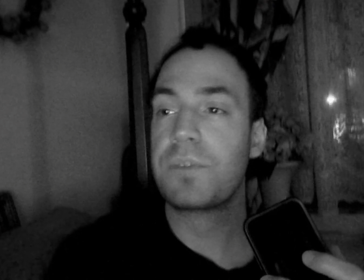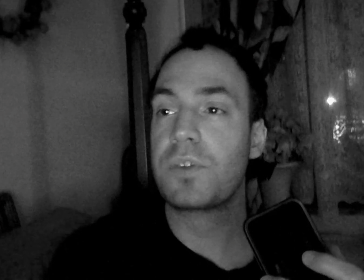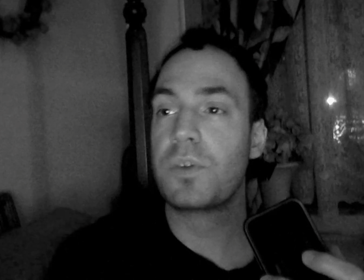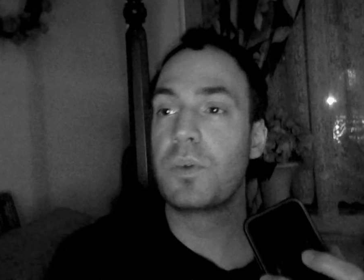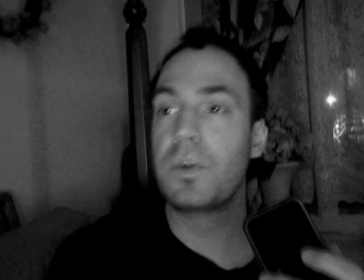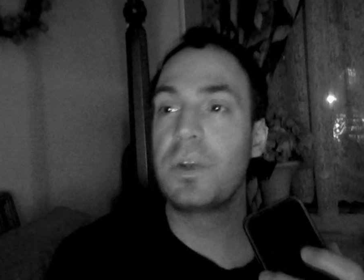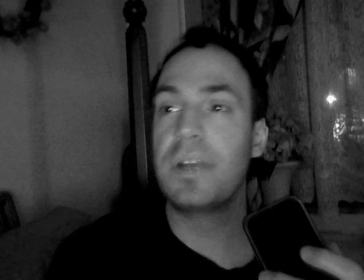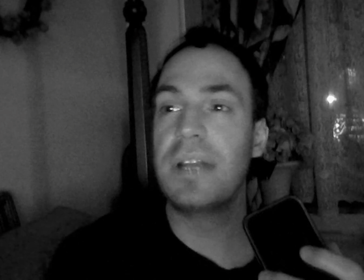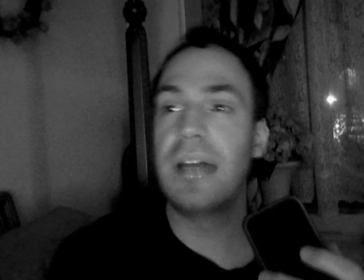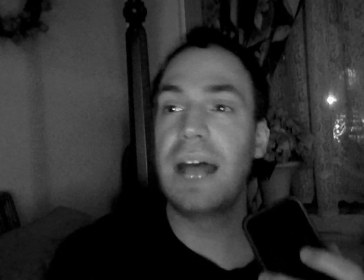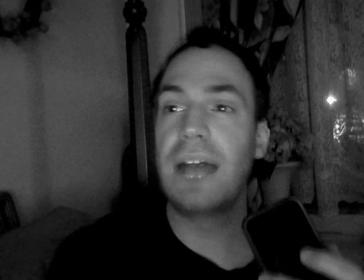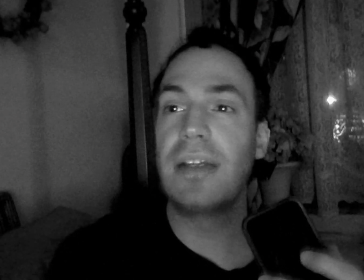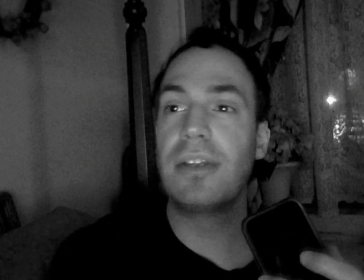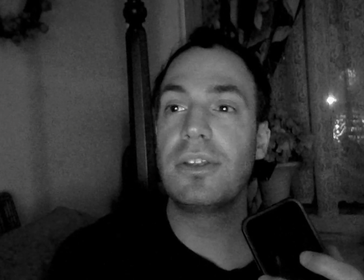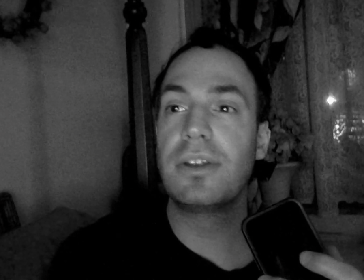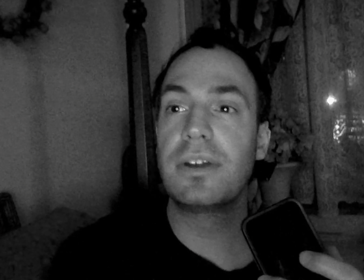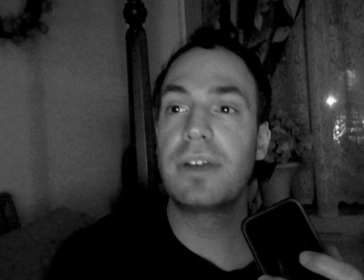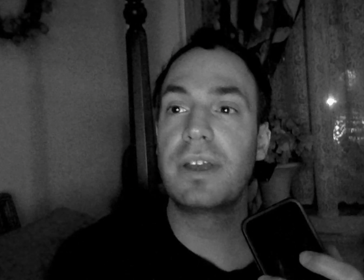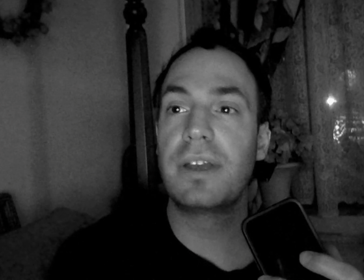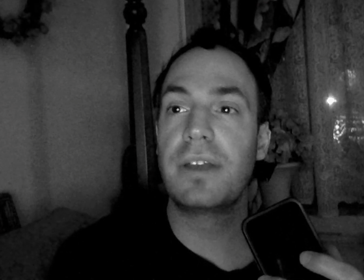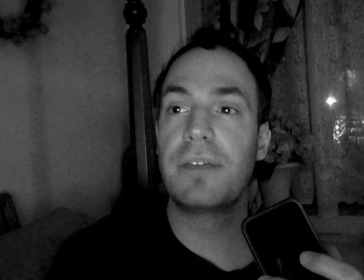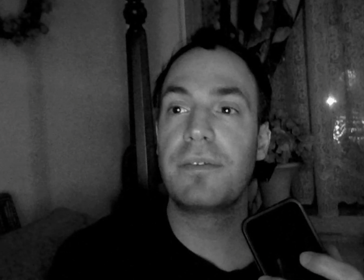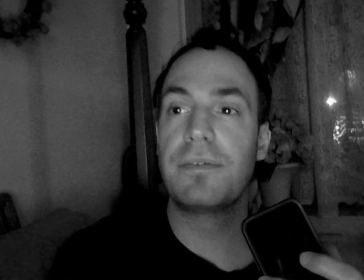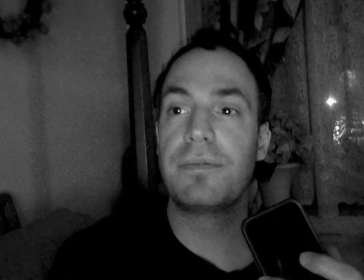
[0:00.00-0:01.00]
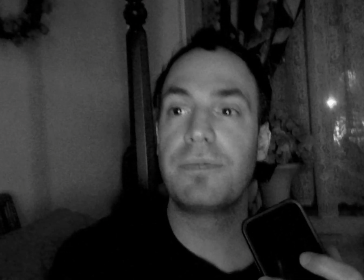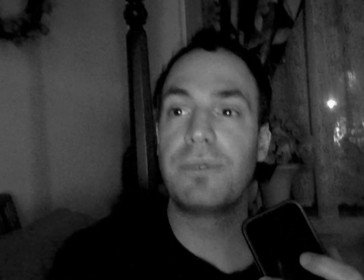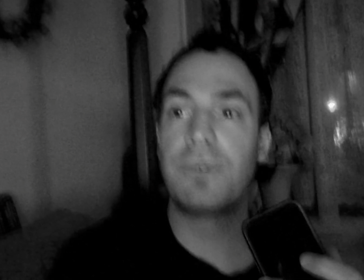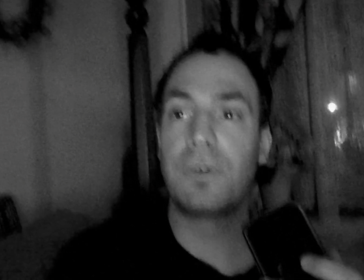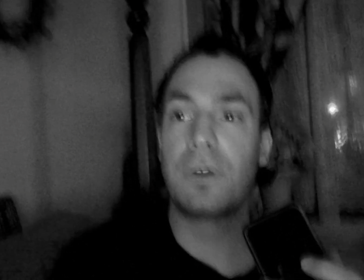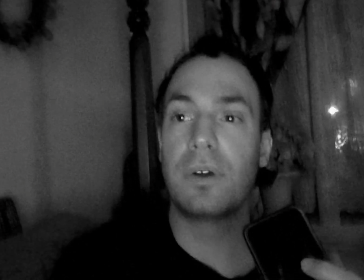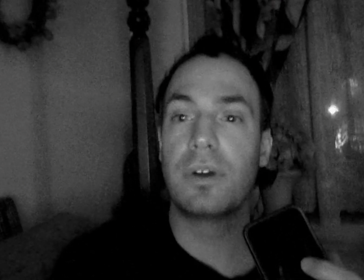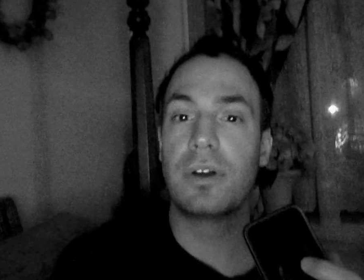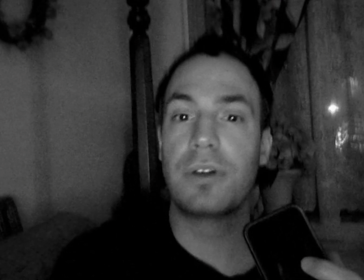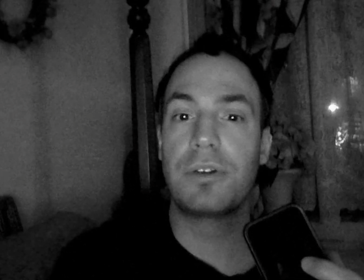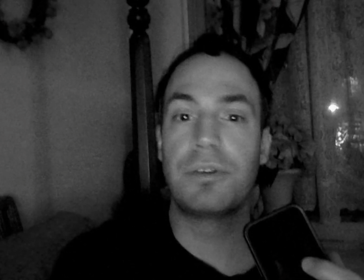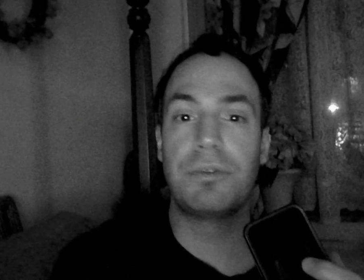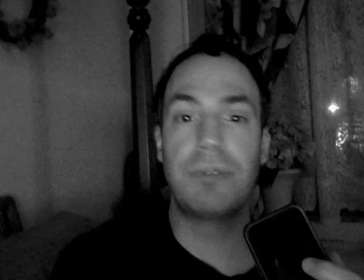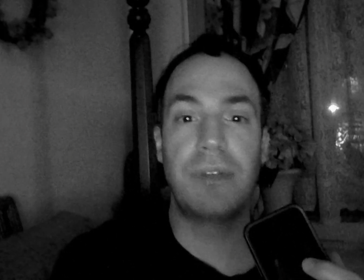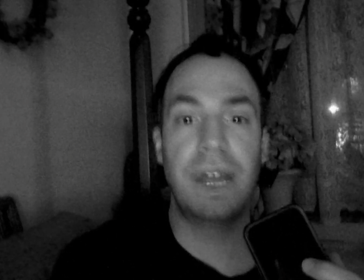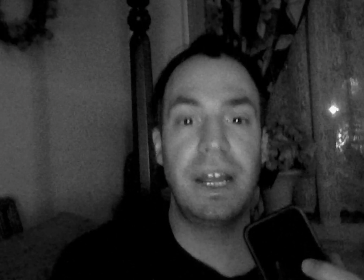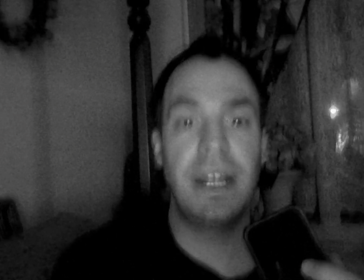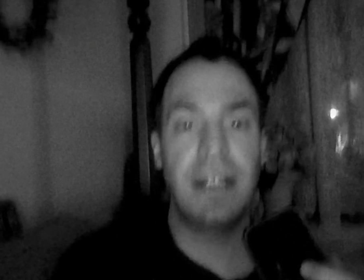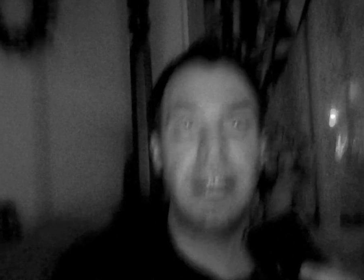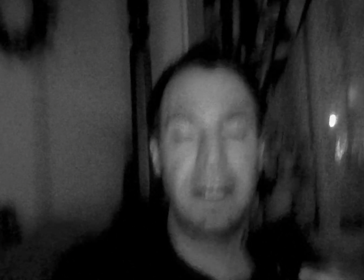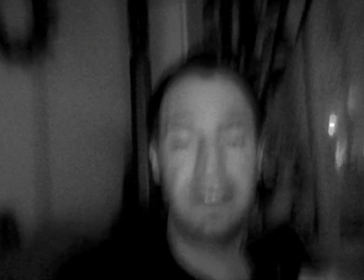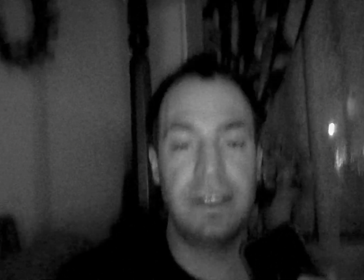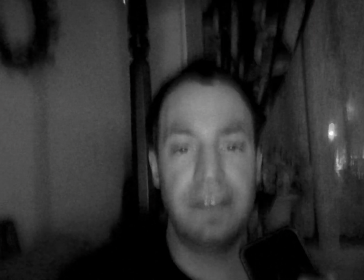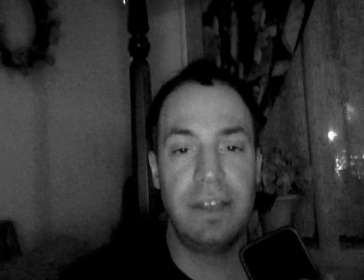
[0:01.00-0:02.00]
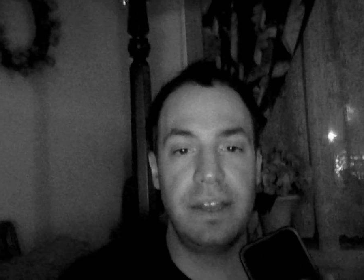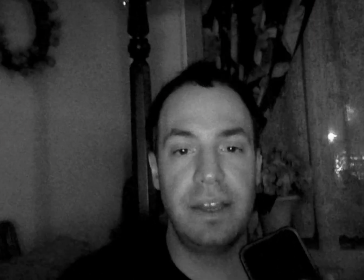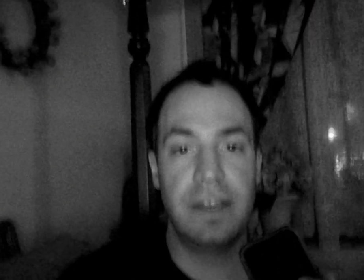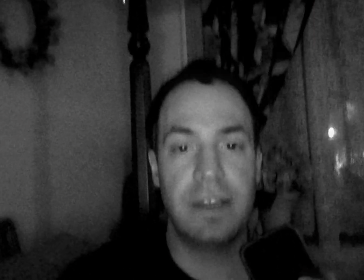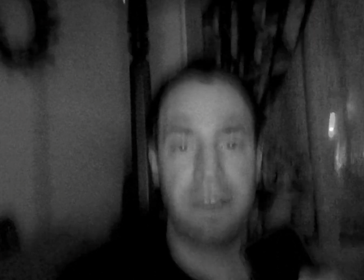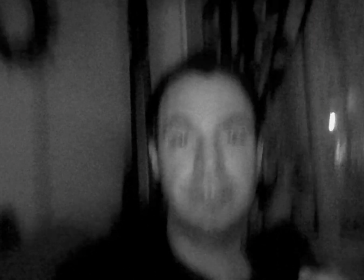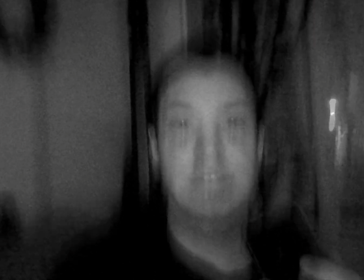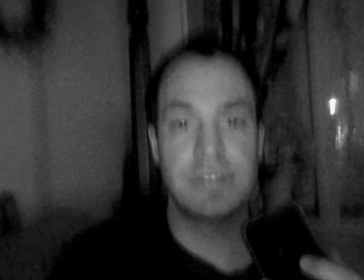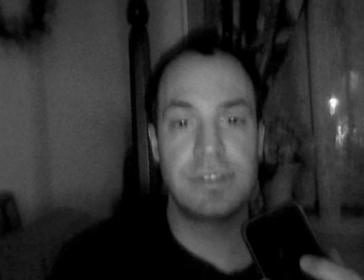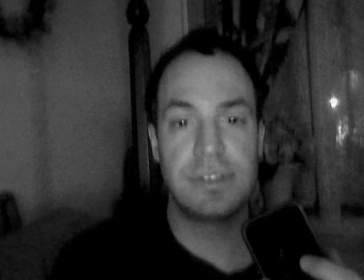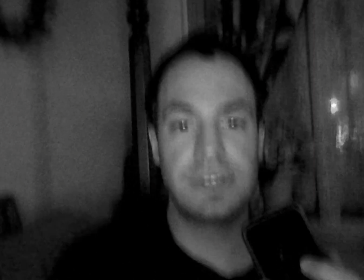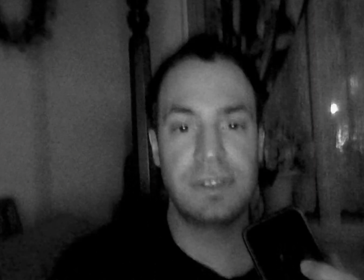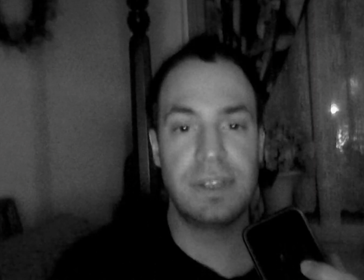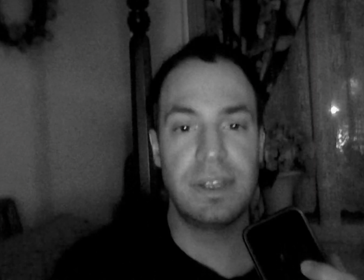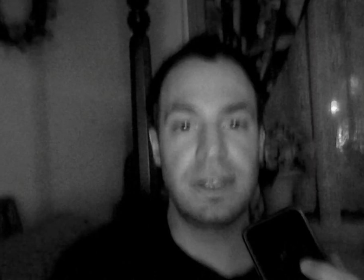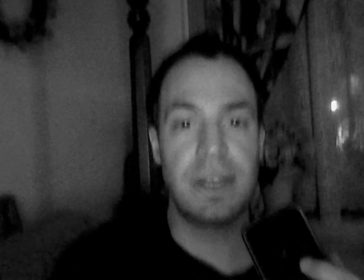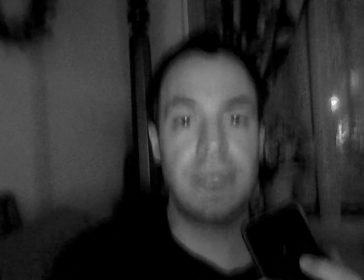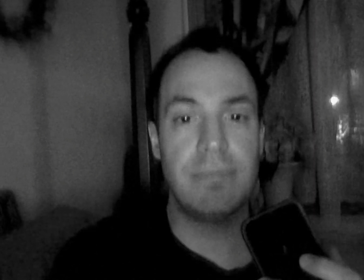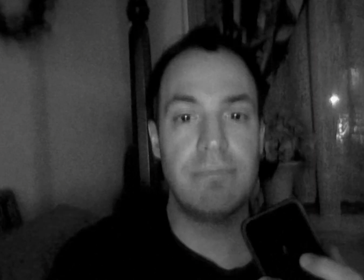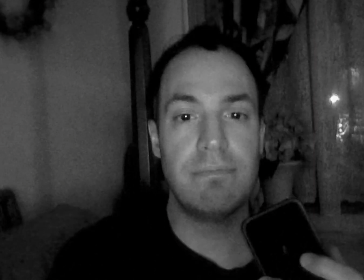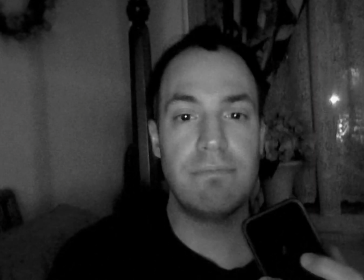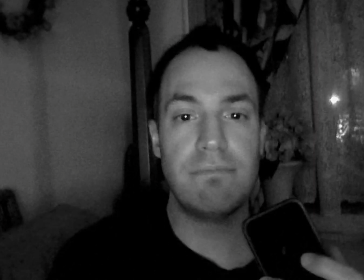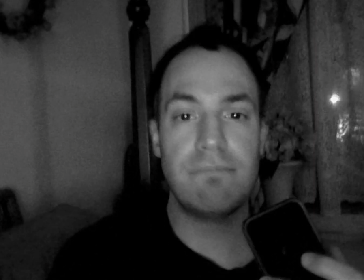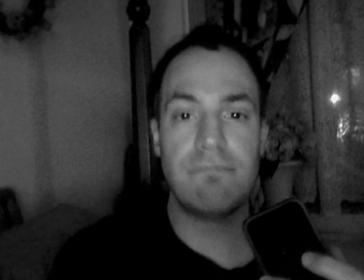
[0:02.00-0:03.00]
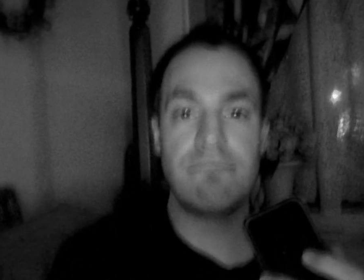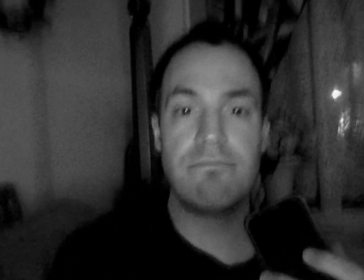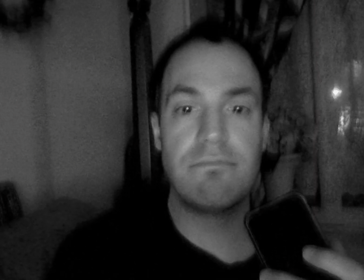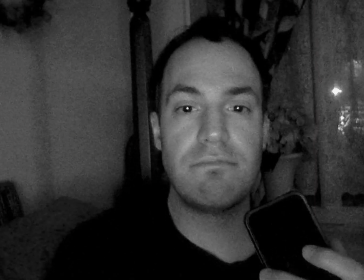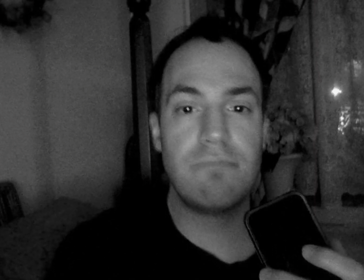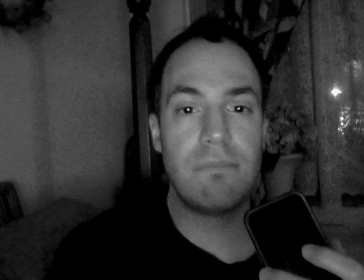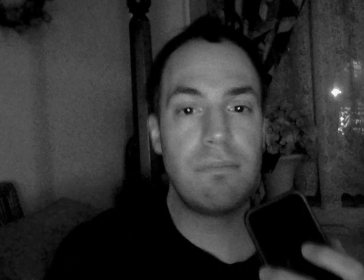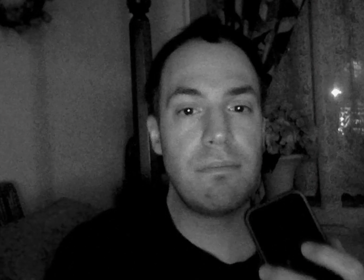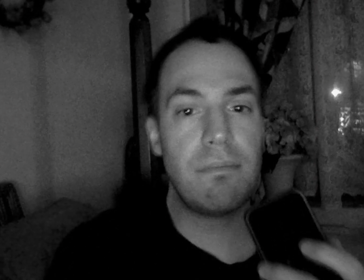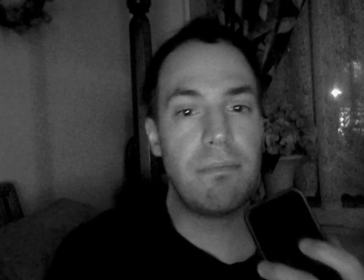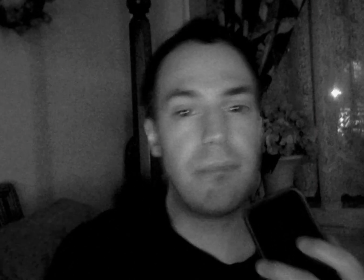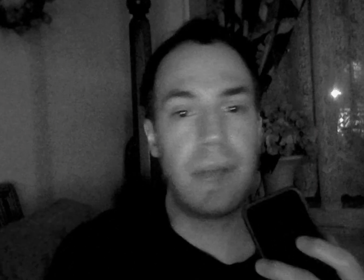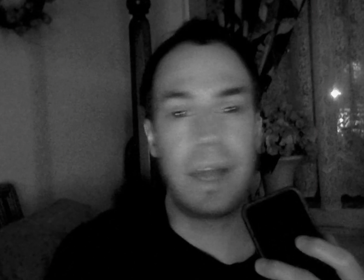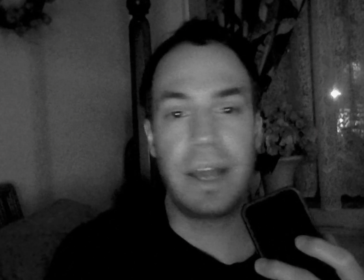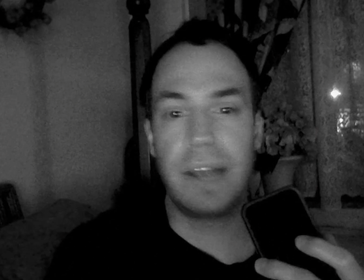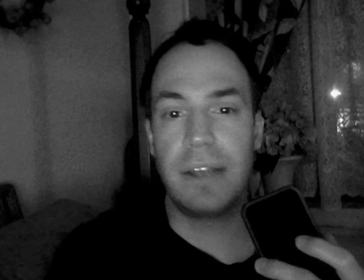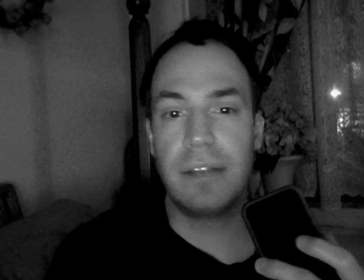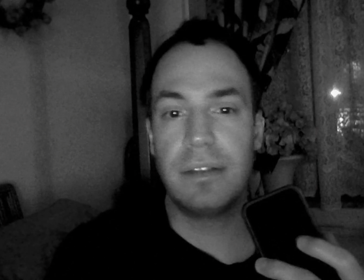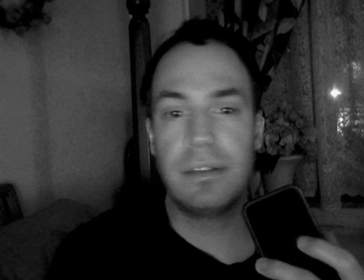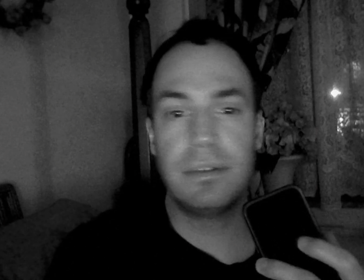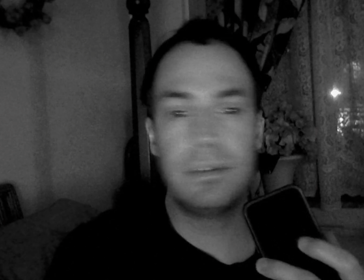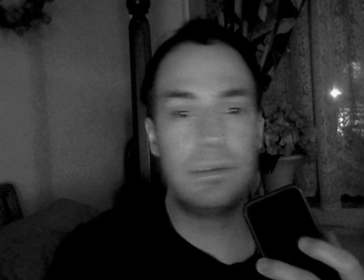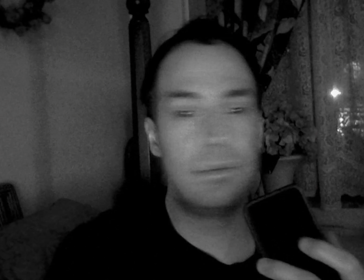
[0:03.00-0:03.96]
we're not looking for great ideas that might